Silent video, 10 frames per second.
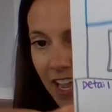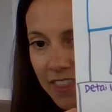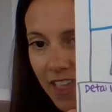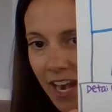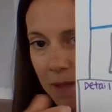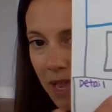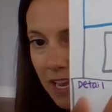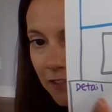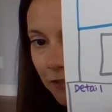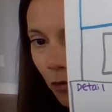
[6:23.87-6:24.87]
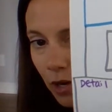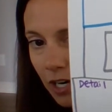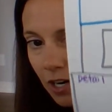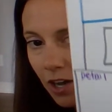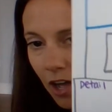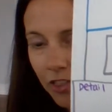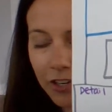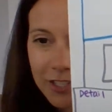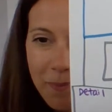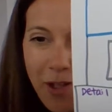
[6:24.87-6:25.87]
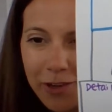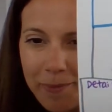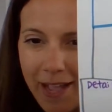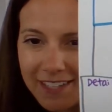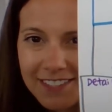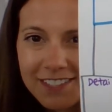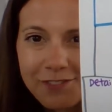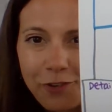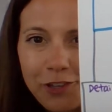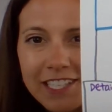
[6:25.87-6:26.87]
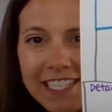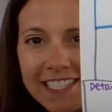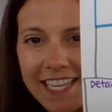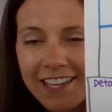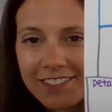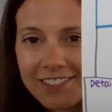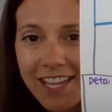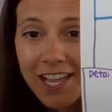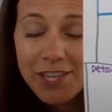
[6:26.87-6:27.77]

and then I made four other smaller boxes for the details.